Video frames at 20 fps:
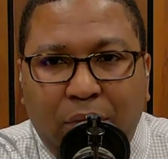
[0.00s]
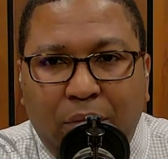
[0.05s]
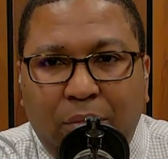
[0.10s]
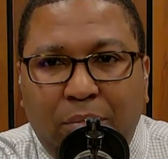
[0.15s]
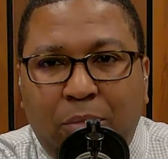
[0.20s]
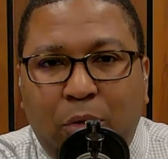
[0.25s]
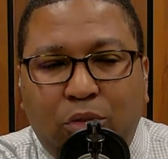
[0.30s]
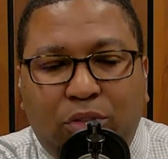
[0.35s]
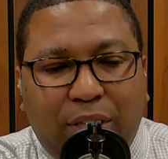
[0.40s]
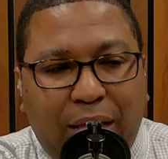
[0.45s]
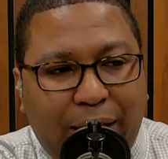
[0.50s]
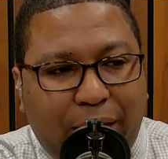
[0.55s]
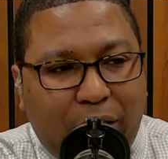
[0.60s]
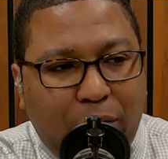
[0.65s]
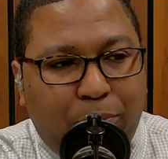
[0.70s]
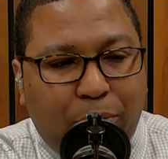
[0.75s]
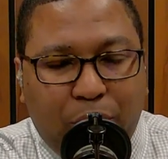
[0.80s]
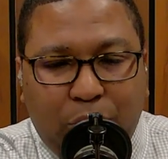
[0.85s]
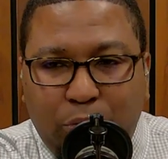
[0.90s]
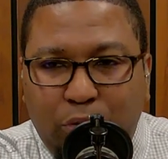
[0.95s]
most likely
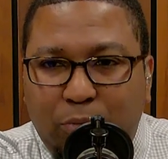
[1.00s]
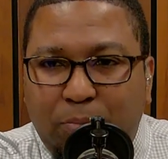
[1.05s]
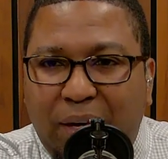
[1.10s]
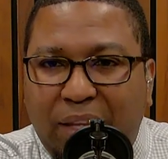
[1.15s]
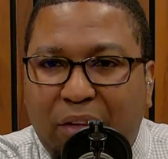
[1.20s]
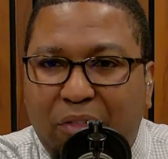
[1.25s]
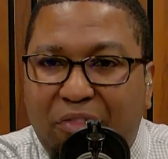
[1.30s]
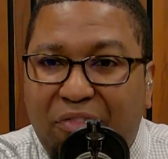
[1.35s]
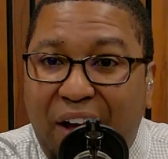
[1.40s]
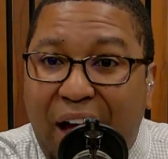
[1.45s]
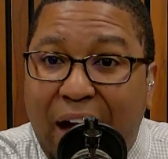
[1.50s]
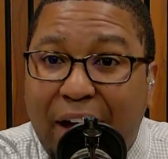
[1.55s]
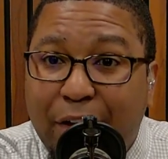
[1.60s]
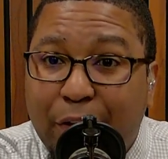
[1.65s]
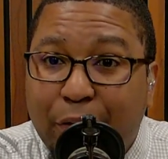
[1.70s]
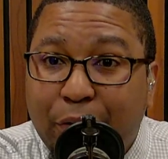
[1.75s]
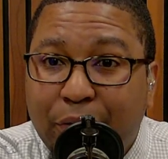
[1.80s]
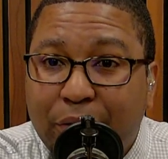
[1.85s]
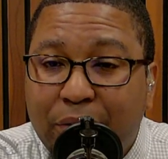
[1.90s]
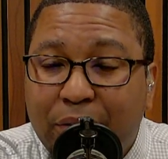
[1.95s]
produced by the
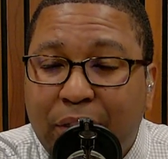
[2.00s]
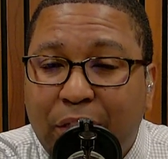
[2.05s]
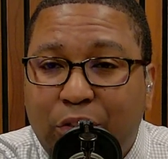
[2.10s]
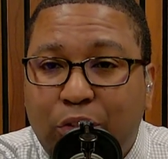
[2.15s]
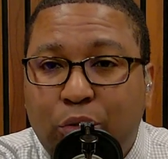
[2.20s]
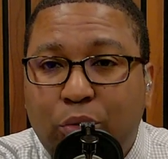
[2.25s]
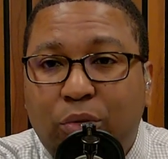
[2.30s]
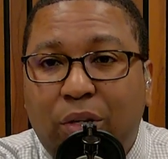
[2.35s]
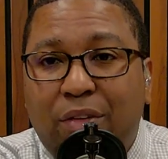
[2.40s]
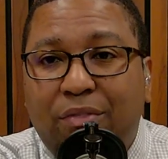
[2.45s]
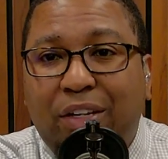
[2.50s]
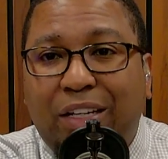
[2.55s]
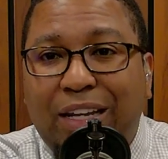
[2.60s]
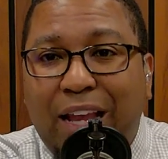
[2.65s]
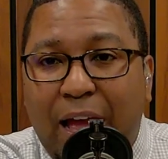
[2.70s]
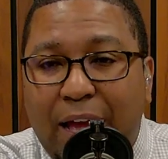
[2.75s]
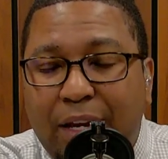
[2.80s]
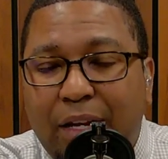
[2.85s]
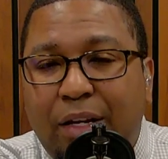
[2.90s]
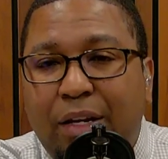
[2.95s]
fire that you have
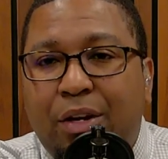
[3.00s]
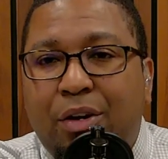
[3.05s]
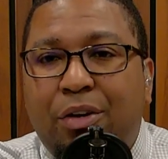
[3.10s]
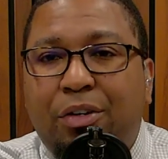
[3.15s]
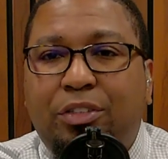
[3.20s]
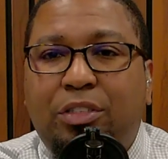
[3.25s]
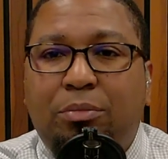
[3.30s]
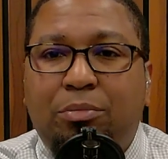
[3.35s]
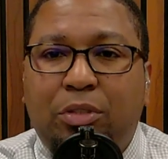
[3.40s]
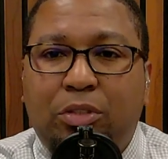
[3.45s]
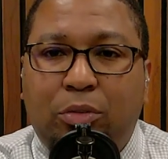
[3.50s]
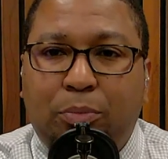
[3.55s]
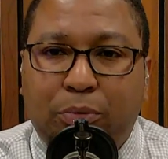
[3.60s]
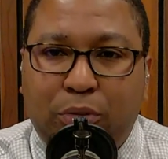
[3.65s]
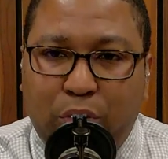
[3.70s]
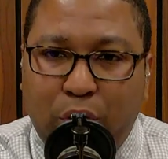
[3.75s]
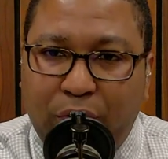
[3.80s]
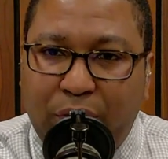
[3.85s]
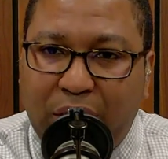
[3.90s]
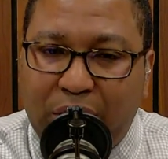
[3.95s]
ignited and are attempting to
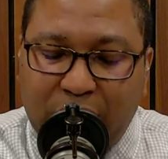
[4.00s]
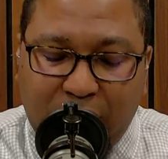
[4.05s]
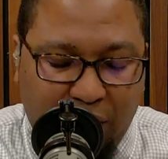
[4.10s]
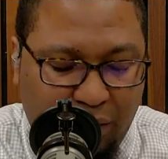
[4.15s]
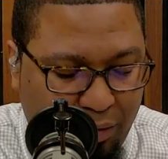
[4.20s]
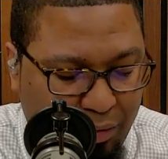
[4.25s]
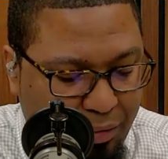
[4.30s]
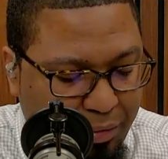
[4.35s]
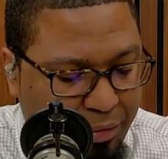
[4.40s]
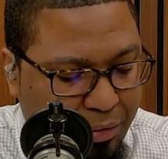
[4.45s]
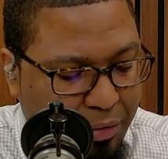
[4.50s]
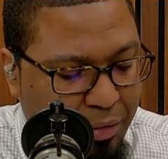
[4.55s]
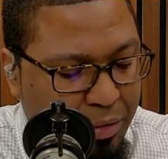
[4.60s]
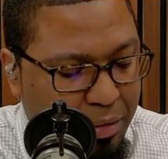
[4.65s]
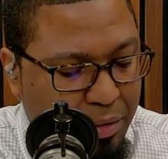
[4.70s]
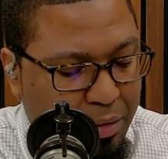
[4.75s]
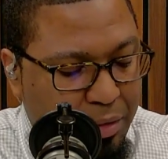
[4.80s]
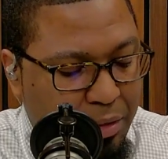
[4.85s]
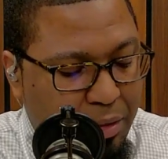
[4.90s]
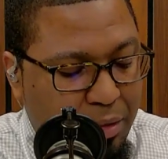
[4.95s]
preserve and extend,
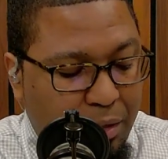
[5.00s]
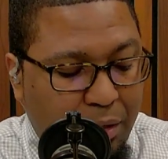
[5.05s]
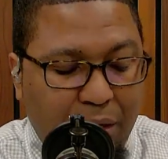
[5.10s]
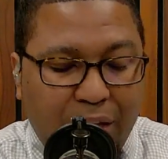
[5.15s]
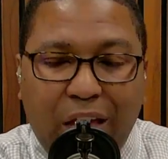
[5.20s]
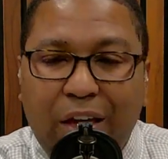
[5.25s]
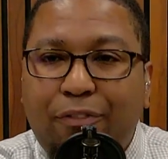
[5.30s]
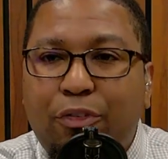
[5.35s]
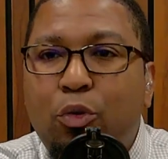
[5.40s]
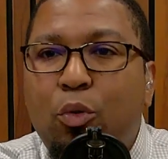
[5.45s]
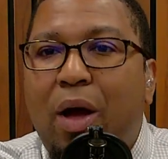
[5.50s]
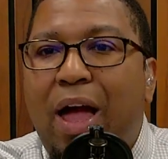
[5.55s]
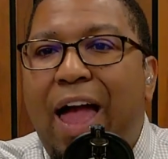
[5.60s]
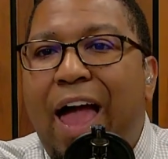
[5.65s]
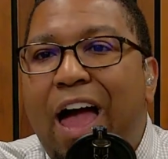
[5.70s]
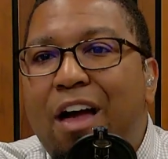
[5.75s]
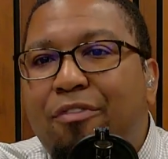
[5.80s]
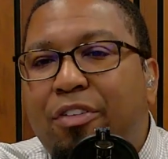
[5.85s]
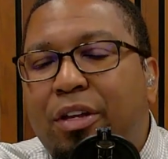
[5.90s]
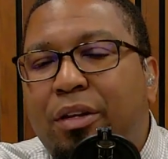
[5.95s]
if you
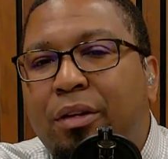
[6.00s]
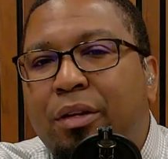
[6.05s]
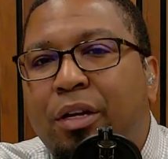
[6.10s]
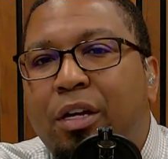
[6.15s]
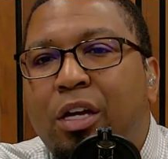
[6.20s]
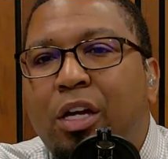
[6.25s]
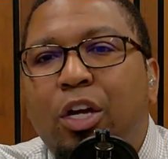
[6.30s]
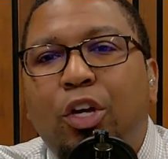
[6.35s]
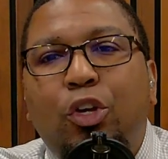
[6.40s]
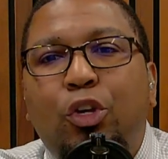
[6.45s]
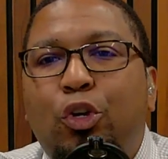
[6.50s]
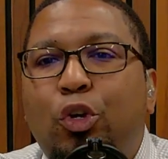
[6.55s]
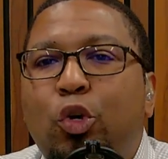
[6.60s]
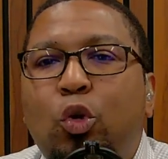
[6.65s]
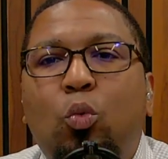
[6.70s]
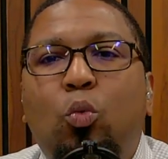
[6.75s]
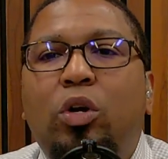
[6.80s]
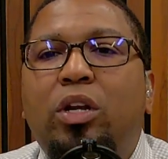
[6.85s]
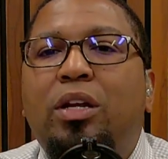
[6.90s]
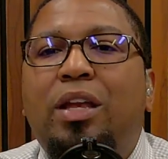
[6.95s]
have it, you
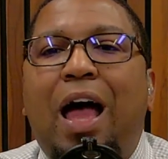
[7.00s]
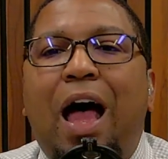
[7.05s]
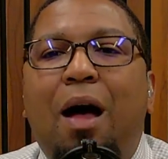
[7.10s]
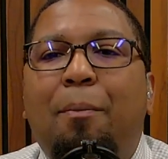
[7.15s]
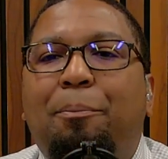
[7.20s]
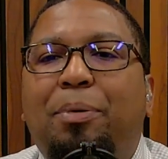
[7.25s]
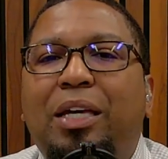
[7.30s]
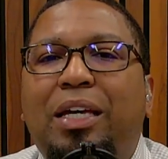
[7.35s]
would not be